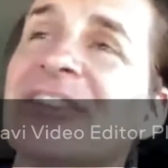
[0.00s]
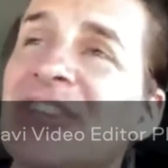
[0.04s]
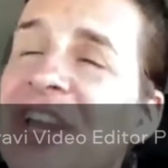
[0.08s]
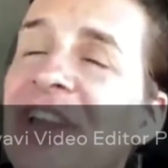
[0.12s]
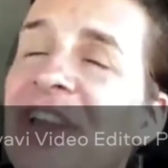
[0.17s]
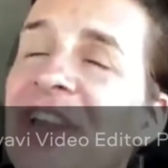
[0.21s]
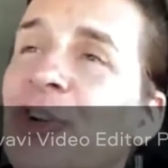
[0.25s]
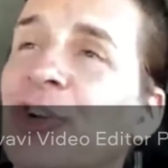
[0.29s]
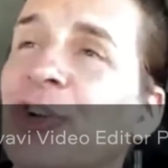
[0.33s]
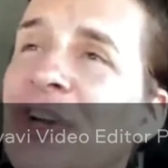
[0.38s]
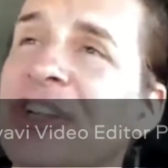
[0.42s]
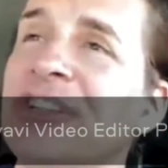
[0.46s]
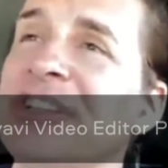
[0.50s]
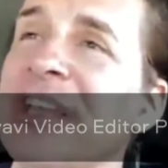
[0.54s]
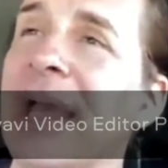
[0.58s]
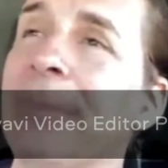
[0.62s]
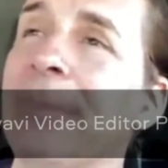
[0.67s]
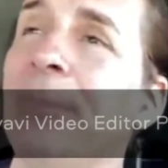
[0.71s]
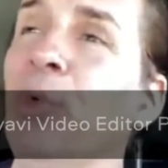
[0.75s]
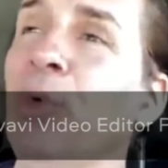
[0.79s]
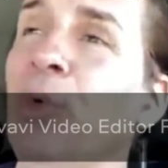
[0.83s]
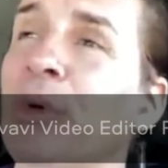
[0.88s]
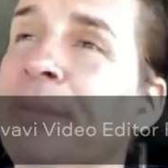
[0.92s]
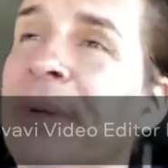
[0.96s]
Another good
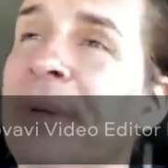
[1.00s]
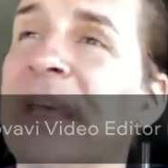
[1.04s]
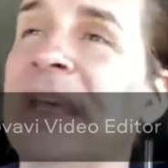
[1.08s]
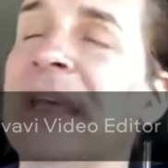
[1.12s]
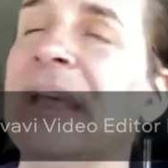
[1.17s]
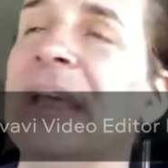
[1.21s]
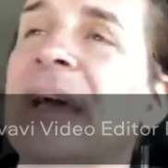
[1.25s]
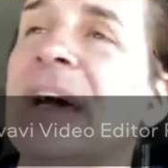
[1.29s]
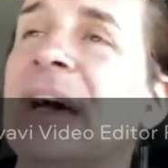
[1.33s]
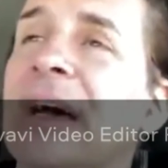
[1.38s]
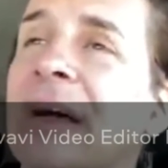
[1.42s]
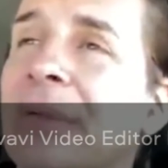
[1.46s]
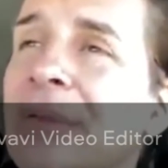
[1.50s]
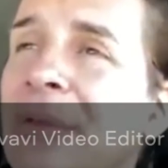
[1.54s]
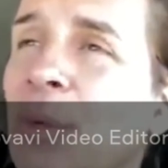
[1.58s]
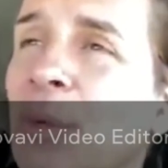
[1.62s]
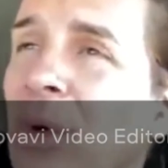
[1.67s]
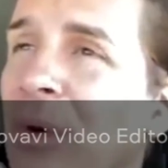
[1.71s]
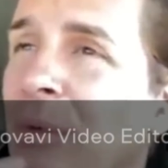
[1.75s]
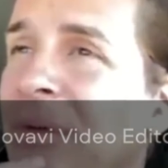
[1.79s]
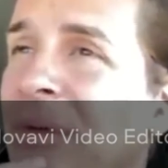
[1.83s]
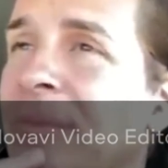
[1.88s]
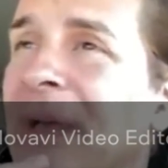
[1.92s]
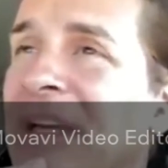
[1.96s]
example would be the
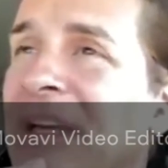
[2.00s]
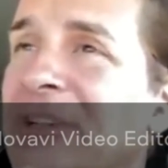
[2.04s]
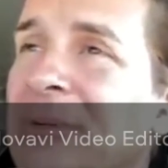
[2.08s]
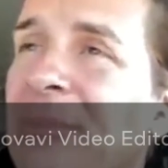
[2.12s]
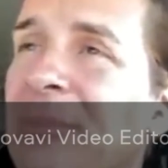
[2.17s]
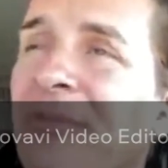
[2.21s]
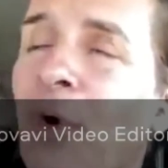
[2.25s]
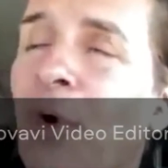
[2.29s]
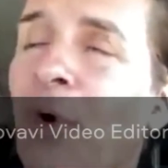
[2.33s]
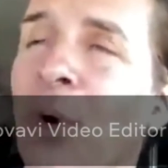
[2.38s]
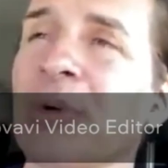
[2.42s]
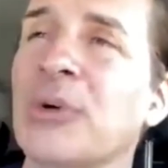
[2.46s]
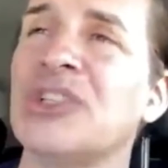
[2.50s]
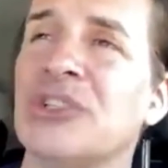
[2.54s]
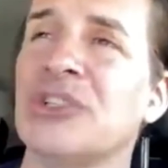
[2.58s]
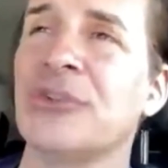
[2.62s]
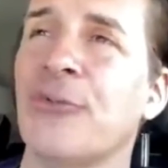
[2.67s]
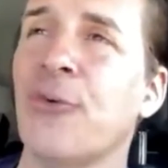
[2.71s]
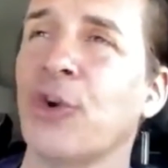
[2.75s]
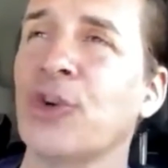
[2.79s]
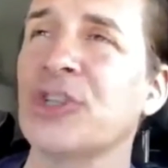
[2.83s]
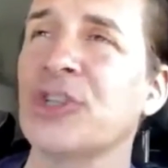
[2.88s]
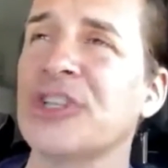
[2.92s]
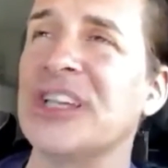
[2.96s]
one we've mentioned before, which is,
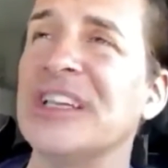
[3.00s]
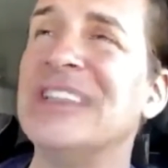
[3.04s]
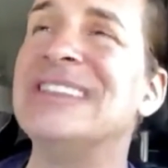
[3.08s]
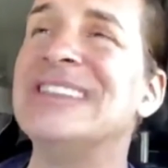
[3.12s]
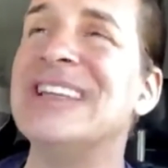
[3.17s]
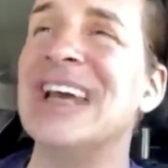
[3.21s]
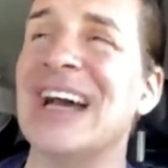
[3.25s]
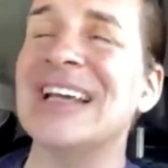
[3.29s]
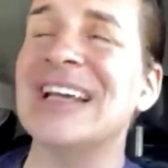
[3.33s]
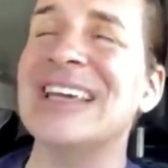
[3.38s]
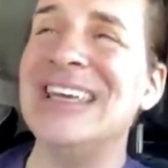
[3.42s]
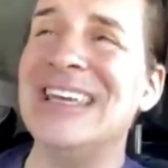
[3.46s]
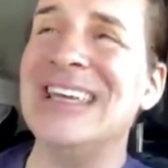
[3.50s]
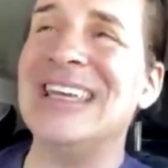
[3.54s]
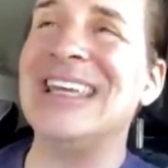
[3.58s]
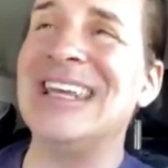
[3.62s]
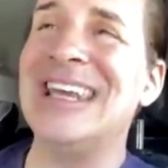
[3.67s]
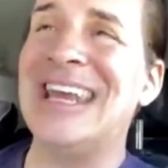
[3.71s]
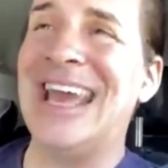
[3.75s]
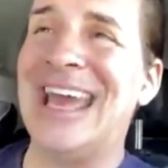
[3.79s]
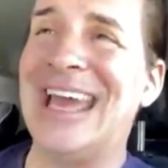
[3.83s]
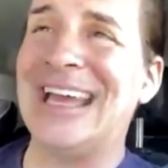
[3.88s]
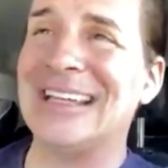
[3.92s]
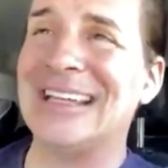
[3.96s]
of course, Kentucky
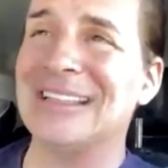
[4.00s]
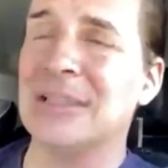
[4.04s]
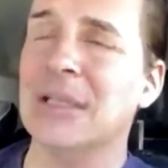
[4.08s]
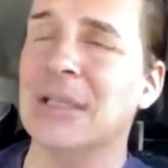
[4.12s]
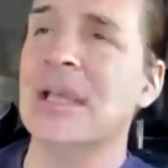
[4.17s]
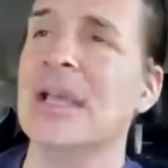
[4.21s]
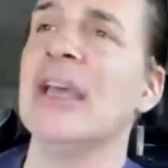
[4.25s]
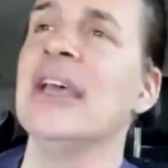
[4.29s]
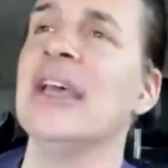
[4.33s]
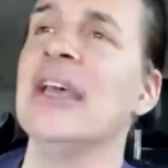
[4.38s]
Connect,